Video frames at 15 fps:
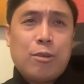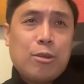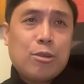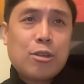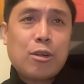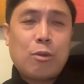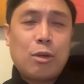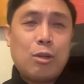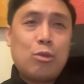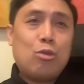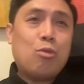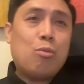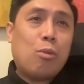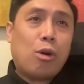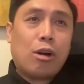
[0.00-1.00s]
future we'll
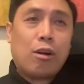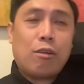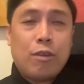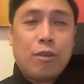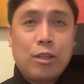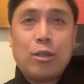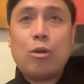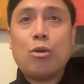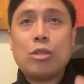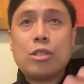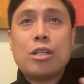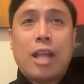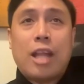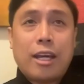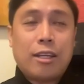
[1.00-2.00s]
do more
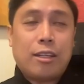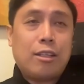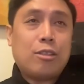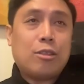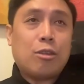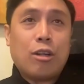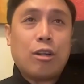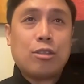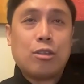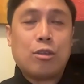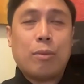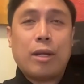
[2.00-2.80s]
videos like this also.